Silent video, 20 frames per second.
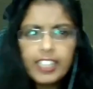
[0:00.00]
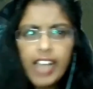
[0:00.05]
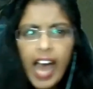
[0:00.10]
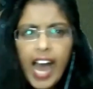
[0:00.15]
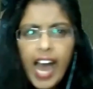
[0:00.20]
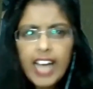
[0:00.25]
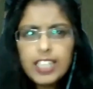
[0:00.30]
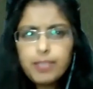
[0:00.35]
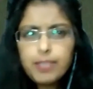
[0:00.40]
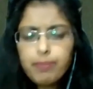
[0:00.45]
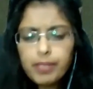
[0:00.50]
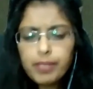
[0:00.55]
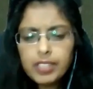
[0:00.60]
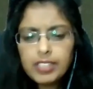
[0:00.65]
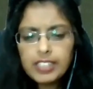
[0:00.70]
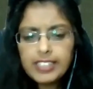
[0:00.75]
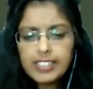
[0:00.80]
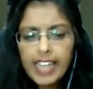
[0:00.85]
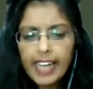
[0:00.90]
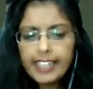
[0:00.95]
as per
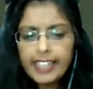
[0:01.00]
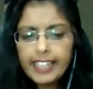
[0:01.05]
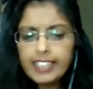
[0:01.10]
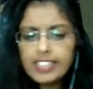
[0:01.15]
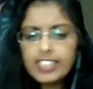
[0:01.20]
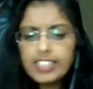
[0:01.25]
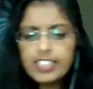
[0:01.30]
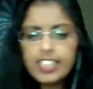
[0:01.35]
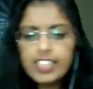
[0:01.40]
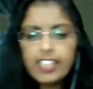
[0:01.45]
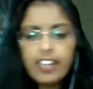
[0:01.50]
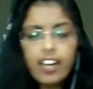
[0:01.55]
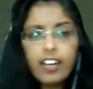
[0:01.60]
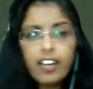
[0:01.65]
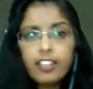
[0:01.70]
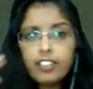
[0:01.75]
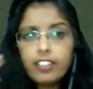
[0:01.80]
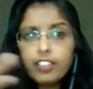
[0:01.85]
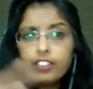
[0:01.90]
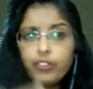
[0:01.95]
the scientists, there
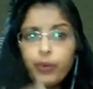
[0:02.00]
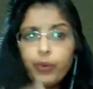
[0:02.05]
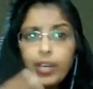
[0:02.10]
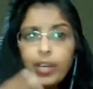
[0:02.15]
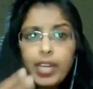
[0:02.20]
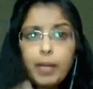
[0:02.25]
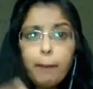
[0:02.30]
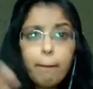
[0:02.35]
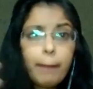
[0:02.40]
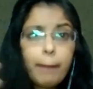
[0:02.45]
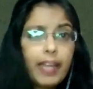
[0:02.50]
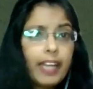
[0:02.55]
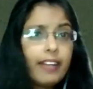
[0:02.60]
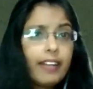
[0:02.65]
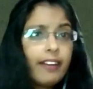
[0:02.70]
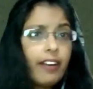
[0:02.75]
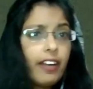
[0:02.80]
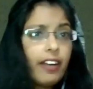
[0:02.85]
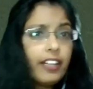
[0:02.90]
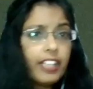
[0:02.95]
are the three
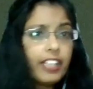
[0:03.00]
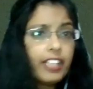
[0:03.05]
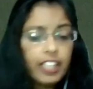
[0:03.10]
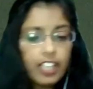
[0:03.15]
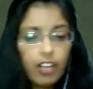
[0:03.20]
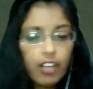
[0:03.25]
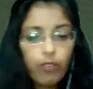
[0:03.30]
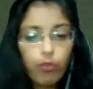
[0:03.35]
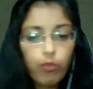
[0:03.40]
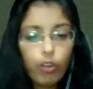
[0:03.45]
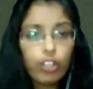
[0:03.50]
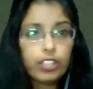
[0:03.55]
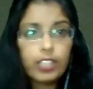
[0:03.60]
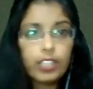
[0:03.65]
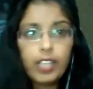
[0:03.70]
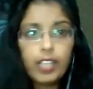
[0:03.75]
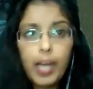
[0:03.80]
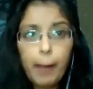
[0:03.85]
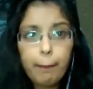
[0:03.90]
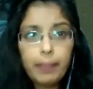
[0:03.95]
main criteria for
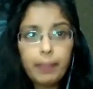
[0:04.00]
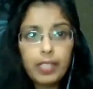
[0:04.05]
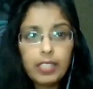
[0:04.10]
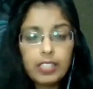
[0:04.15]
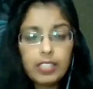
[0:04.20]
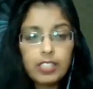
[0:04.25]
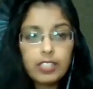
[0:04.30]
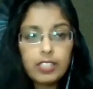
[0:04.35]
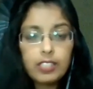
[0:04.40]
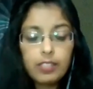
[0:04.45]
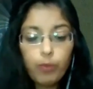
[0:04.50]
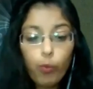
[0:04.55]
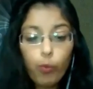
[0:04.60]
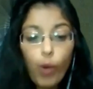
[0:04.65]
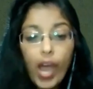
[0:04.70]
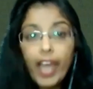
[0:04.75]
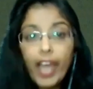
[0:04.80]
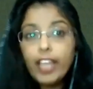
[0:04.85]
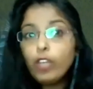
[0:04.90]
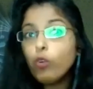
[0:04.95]
the happiness.
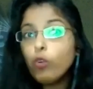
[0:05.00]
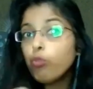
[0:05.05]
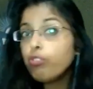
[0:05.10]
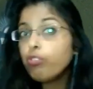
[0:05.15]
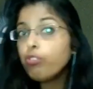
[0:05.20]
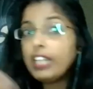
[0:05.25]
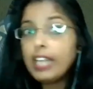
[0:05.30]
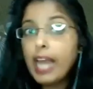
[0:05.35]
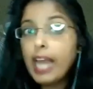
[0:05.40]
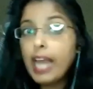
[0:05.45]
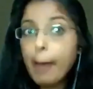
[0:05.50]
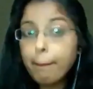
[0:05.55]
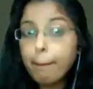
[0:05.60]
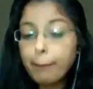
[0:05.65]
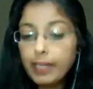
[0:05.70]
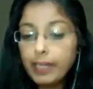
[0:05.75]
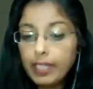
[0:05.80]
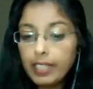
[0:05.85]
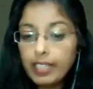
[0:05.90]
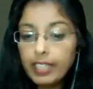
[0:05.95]
Why you feel
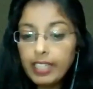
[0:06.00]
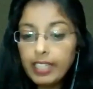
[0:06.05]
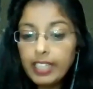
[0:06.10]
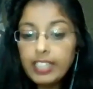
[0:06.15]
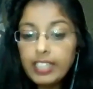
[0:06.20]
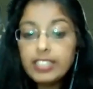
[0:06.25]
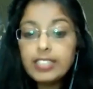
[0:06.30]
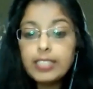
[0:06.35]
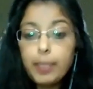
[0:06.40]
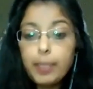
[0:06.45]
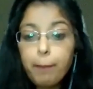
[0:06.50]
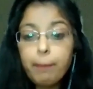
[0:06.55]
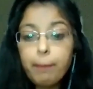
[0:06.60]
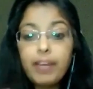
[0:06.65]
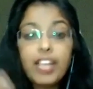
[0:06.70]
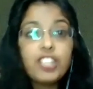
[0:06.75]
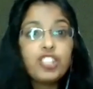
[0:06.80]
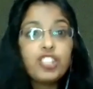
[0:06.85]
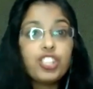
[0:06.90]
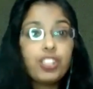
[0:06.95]
happy? It's the
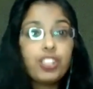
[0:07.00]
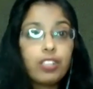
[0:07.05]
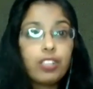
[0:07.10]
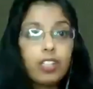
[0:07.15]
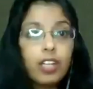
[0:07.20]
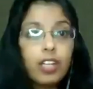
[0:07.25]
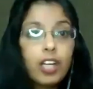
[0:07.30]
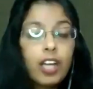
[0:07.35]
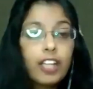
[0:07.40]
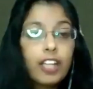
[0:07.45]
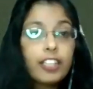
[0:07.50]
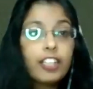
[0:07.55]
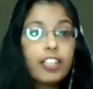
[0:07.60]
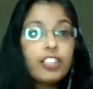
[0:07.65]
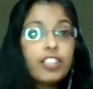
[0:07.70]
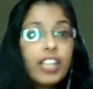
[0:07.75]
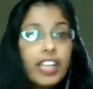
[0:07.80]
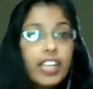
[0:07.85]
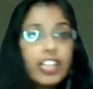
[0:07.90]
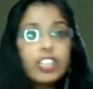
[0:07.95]
pleasure.
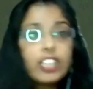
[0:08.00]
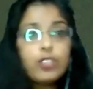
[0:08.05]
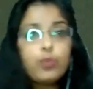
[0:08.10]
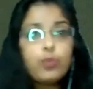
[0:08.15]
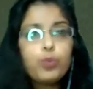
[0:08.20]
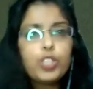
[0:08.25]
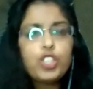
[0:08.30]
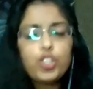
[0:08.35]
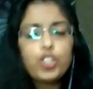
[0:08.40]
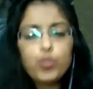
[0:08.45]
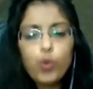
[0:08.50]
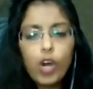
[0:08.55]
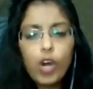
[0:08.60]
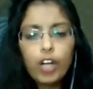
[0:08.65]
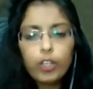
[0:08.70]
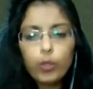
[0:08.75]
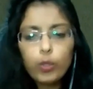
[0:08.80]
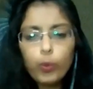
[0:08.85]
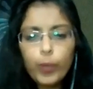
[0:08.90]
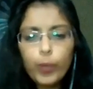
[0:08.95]
The things which you
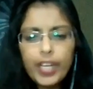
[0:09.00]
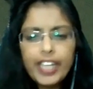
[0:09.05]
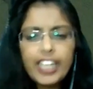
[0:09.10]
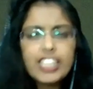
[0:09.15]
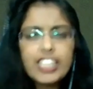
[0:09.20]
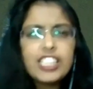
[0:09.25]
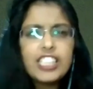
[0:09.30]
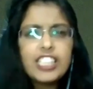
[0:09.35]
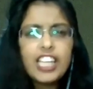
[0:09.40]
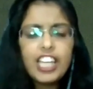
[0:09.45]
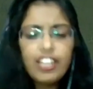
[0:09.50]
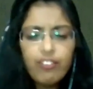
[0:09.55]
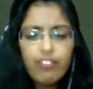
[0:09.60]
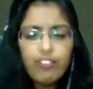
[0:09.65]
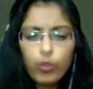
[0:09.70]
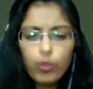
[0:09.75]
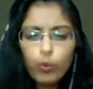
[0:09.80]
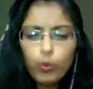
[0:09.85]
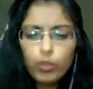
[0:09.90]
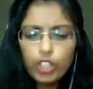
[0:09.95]
are doing is give
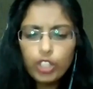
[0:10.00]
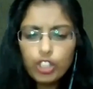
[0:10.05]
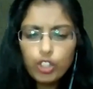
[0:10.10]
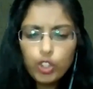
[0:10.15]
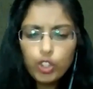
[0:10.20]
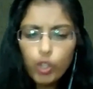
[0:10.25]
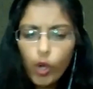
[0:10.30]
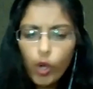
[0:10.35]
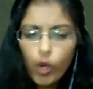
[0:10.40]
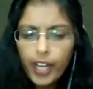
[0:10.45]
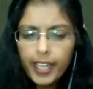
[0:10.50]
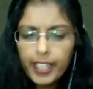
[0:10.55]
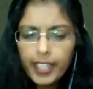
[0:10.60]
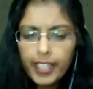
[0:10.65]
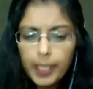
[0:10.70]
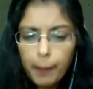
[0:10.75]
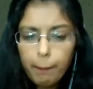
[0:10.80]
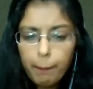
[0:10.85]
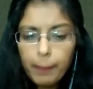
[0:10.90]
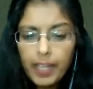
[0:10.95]
you the joy,
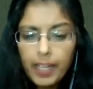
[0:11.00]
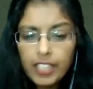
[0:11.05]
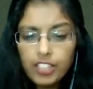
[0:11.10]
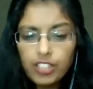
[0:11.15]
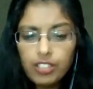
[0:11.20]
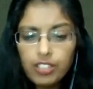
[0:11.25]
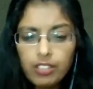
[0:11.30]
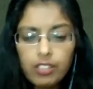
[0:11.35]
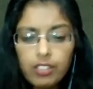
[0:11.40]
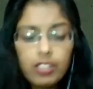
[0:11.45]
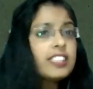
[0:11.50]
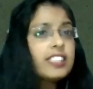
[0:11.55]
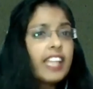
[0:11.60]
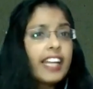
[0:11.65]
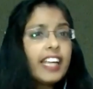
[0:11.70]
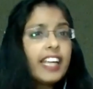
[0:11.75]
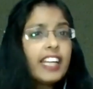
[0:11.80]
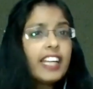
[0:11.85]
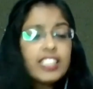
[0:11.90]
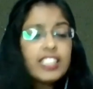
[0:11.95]
the pleasure.
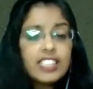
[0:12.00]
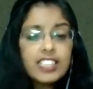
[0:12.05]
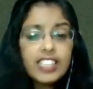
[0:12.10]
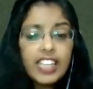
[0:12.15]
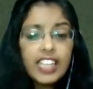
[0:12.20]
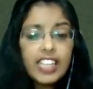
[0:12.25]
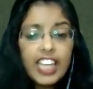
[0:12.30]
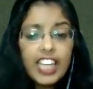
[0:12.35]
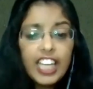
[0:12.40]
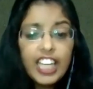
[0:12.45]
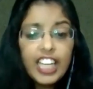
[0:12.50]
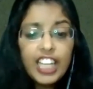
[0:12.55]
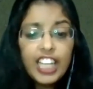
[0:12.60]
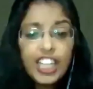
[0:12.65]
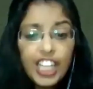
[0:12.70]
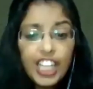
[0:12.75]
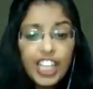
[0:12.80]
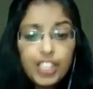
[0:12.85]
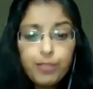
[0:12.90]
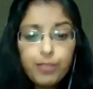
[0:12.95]
Second is the
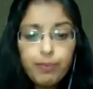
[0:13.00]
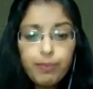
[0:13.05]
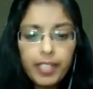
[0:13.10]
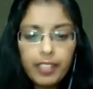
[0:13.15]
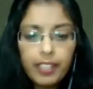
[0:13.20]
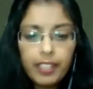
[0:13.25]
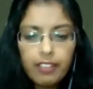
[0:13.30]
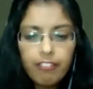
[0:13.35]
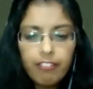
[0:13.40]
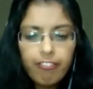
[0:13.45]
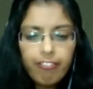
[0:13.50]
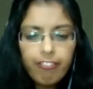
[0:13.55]
engagement,